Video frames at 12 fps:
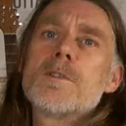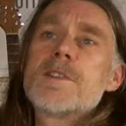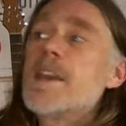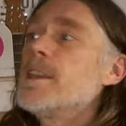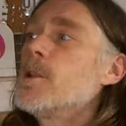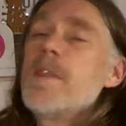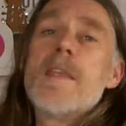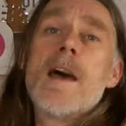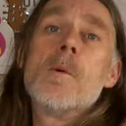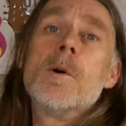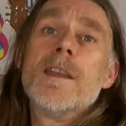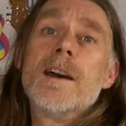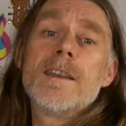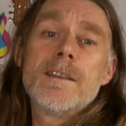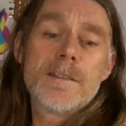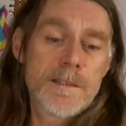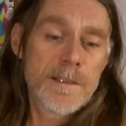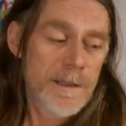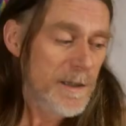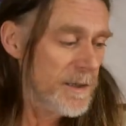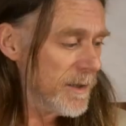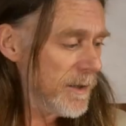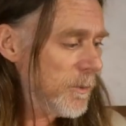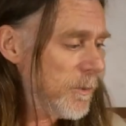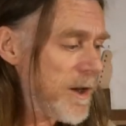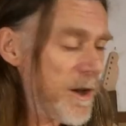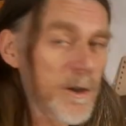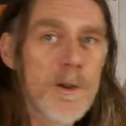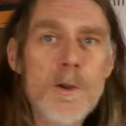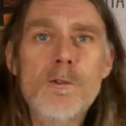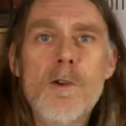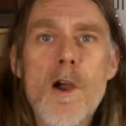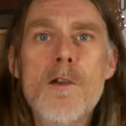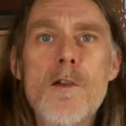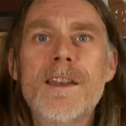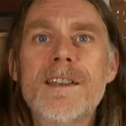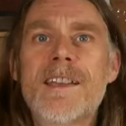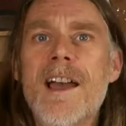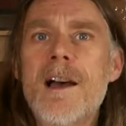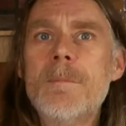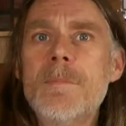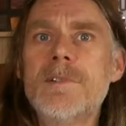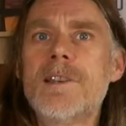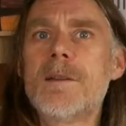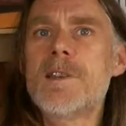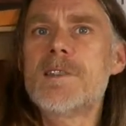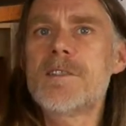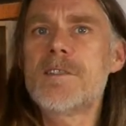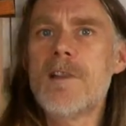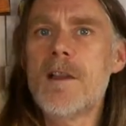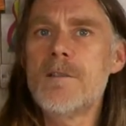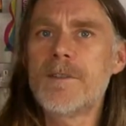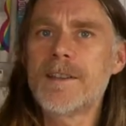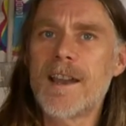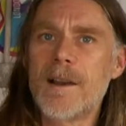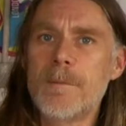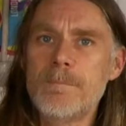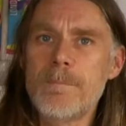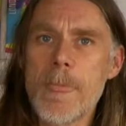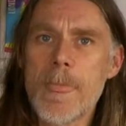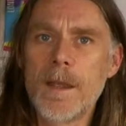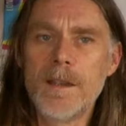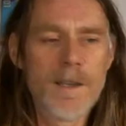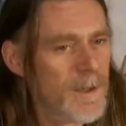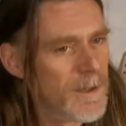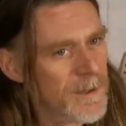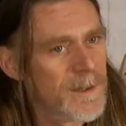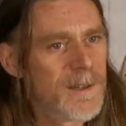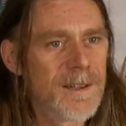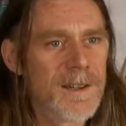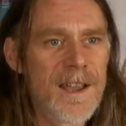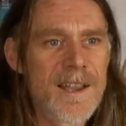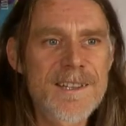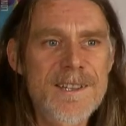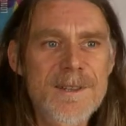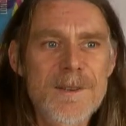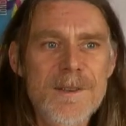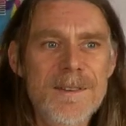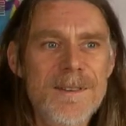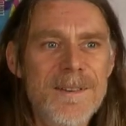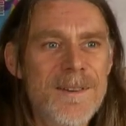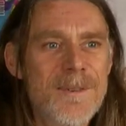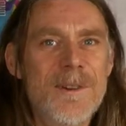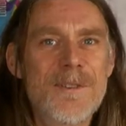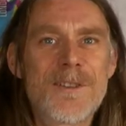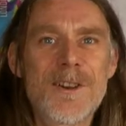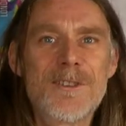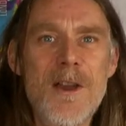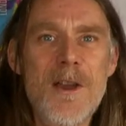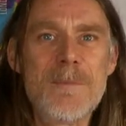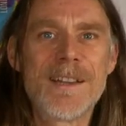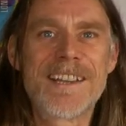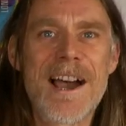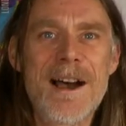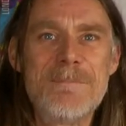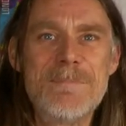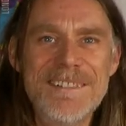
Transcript: I'll take you in there one day, with our new roving cam. Did I mention the roving cam? Yes, we've got a roaming cam.